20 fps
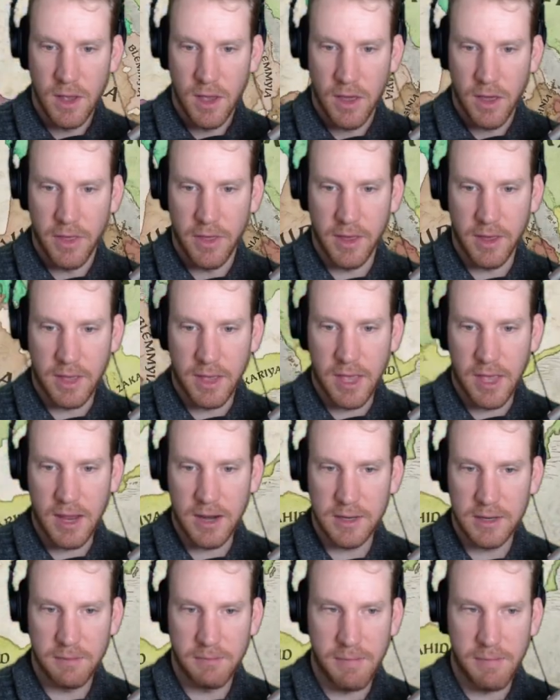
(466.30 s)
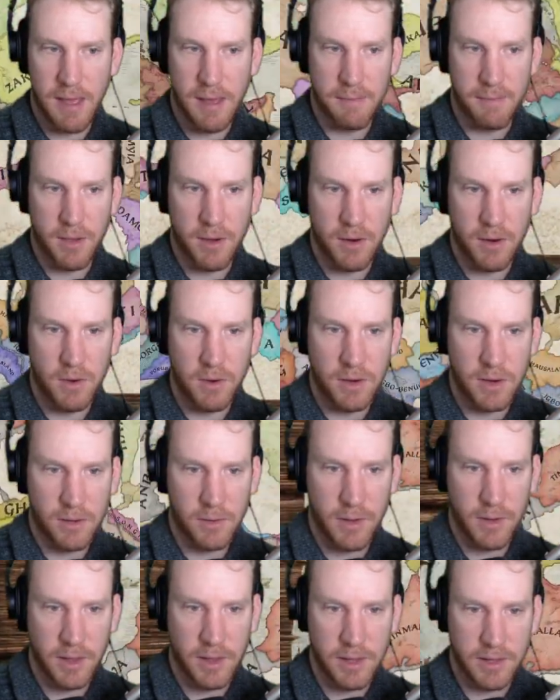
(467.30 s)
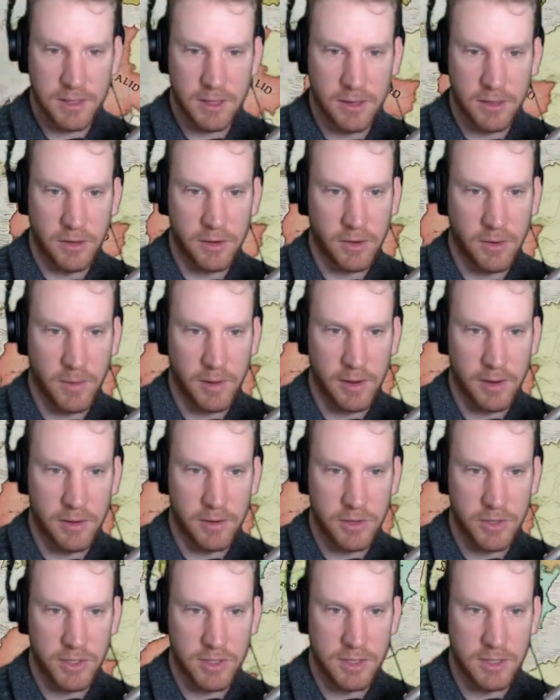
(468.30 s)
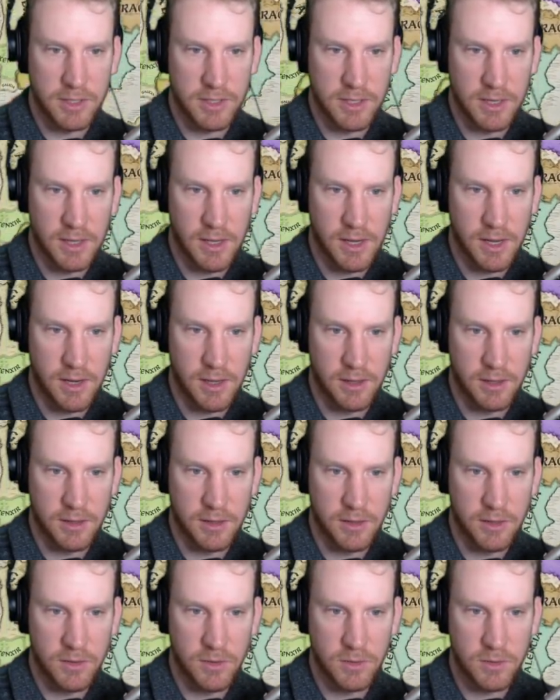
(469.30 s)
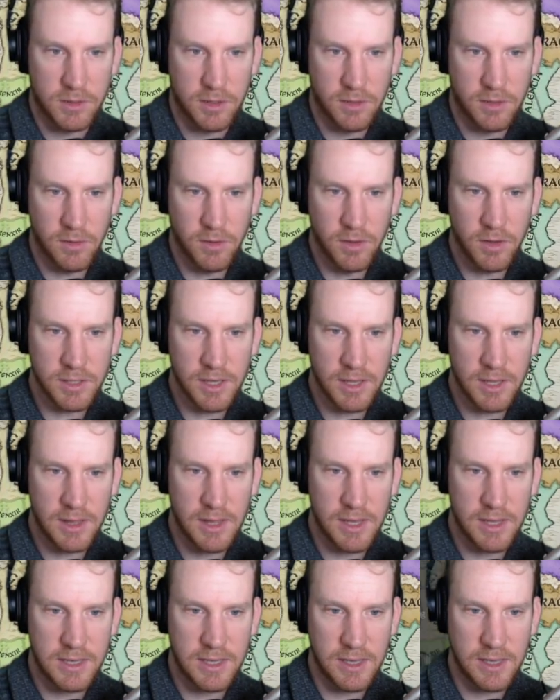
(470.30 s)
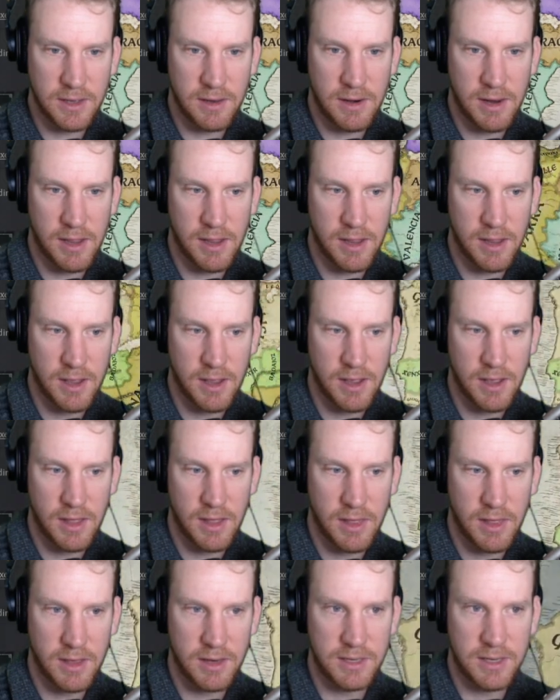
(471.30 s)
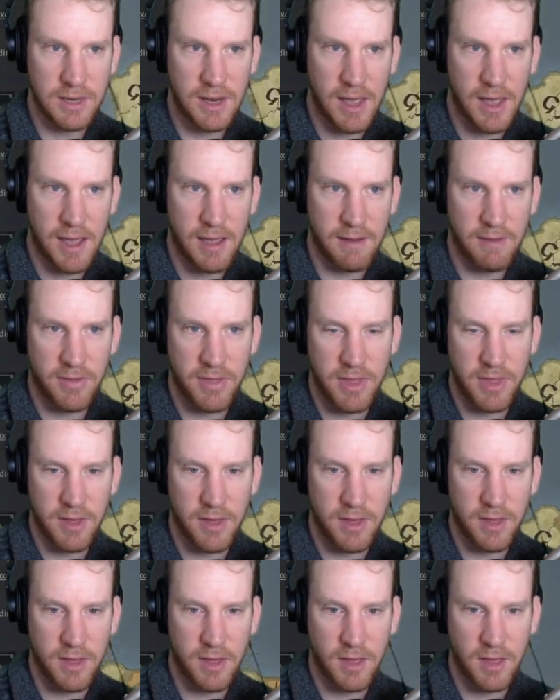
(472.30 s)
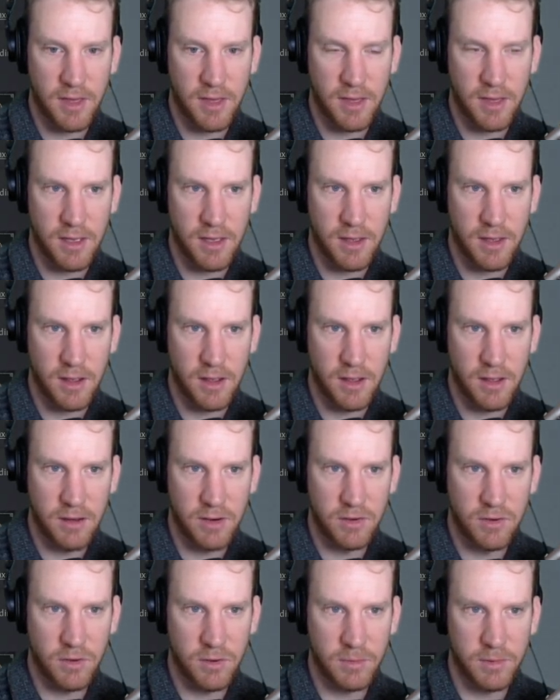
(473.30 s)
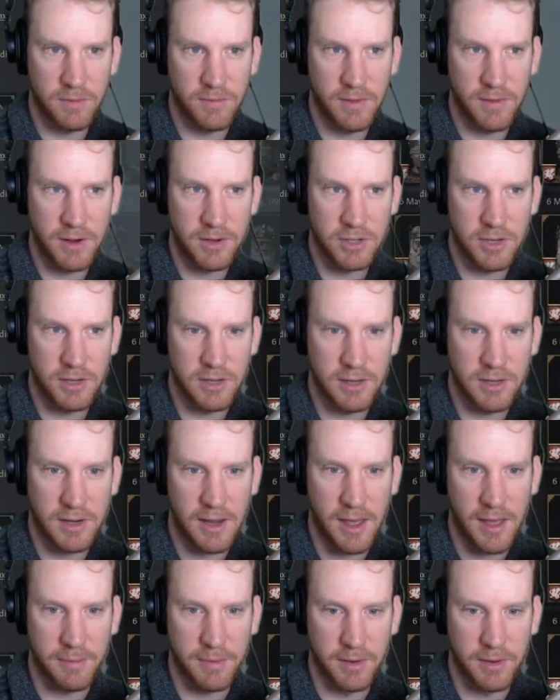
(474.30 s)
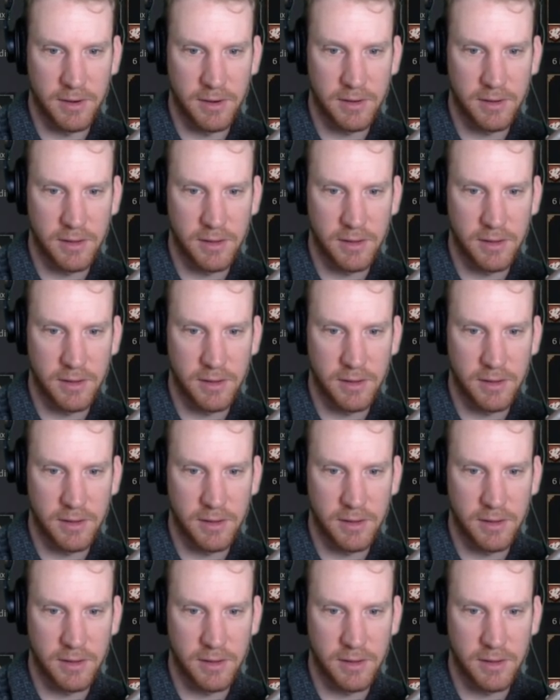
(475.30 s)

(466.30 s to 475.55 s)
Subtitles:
The kingdom map mode, we like to look around just to see anything do. So it looks like they did have the Norman invasion did happen.